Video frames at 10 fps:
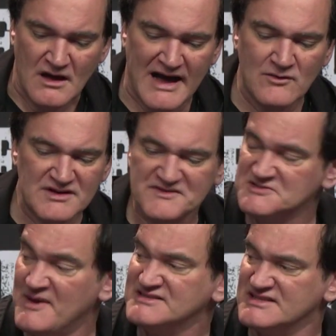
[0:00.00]
I would have
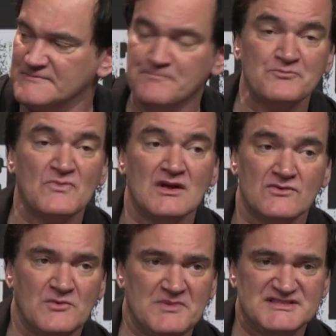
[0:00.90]
expected
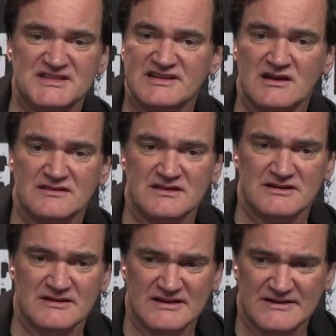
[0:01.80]
to be sitting on
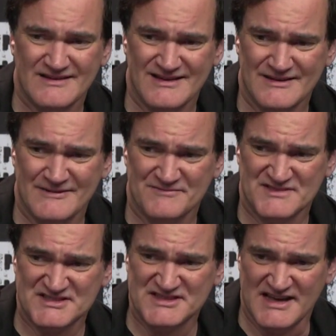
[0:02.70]
the
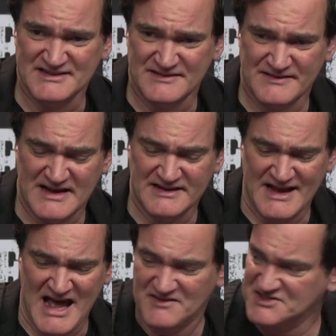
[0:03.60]
set and
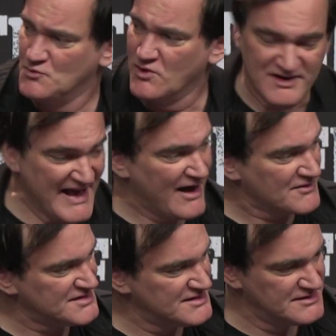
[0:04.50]
having to work
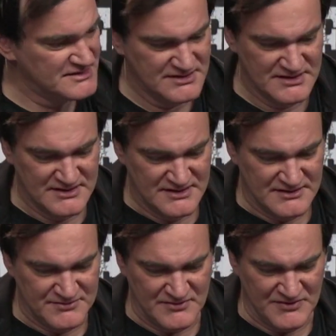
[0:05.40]
out
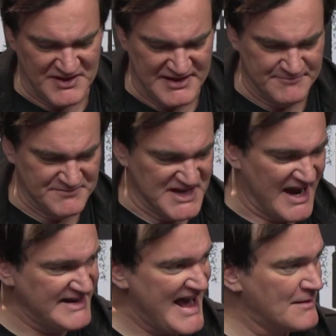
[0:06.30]
the
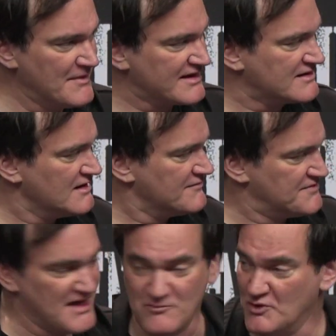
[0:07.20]
dynamic
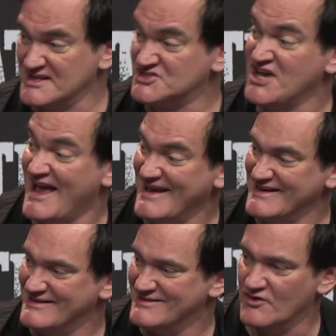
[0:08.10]
of them with a
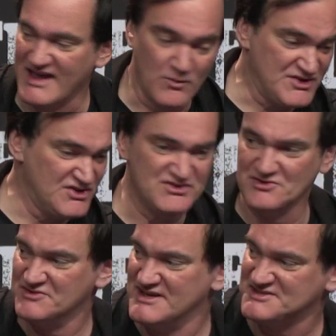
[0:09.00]
chain. Okay, when you
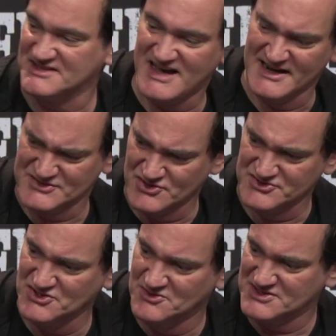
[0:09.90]
do this, it kind of
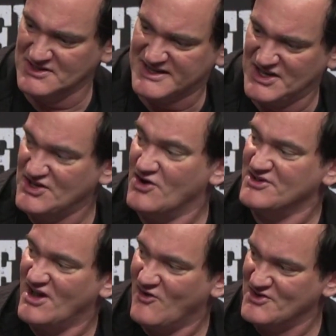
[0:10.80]
turns you into like a
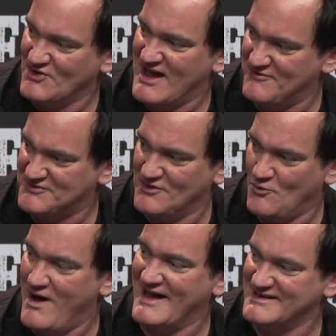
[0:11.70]
yo-yo, and you have to
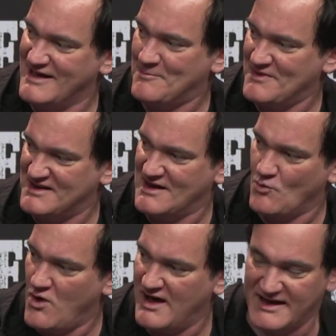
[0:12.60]
wind up and then
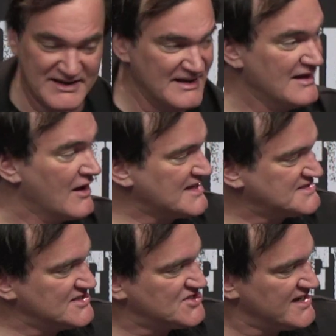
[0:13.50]
unwind as
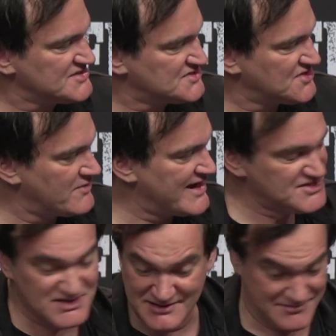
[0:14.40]
he changes
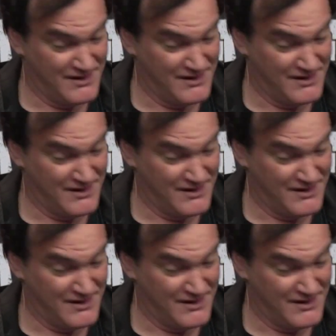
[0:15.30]
direction. And